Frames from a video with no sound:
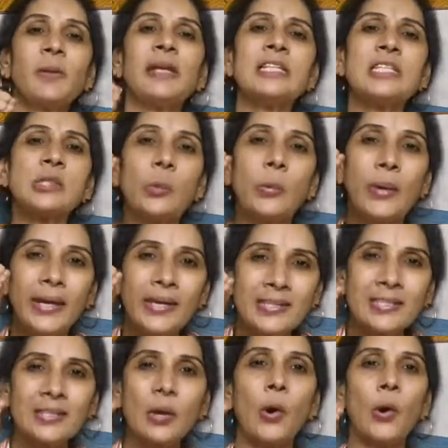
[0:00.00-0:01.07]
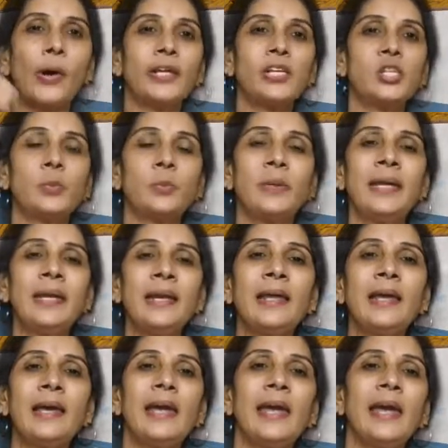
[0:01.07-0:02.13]
peel, squeeze orange peel
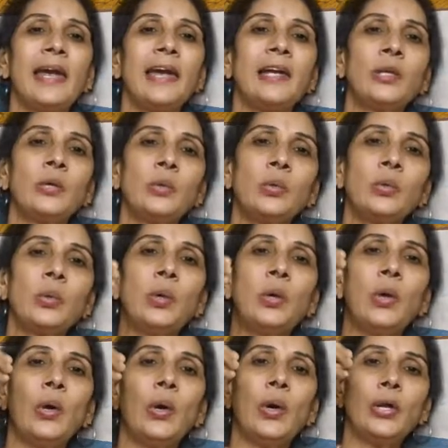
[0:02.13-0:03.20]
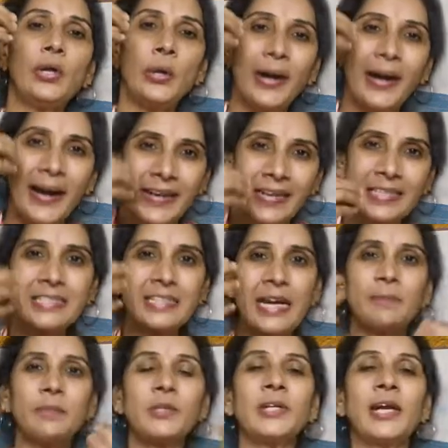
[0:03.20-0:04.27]
into your eyes
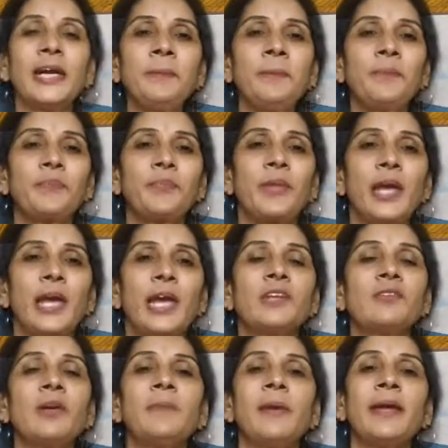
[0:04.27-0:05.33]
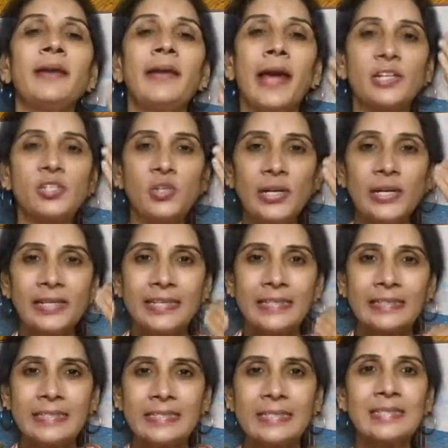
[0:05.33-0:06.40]
time to time. It will bring natural
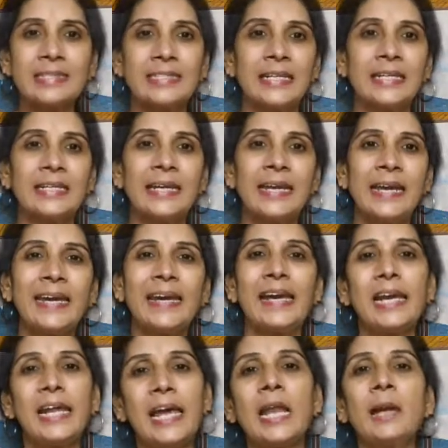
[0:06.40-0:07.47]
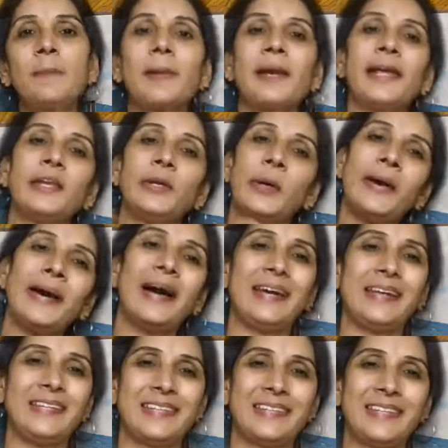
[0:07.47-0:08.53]
tears instantly and help clean your
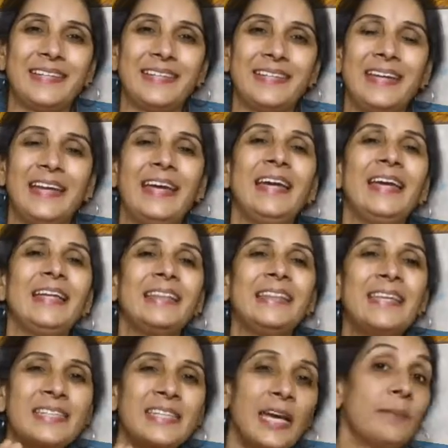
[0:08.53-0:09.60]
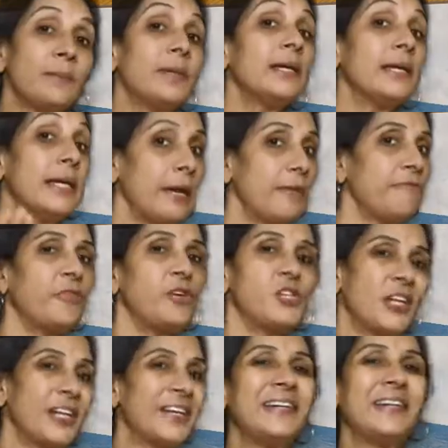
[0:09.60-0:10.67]
eyes. This can be a game for
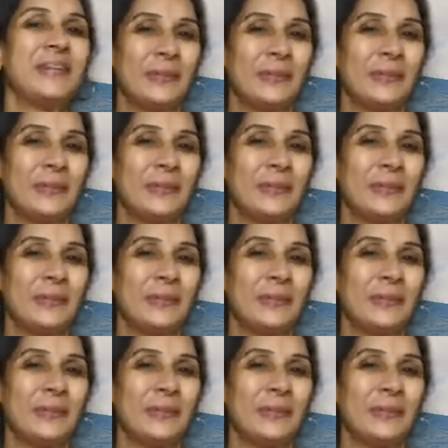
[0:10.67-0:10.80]
children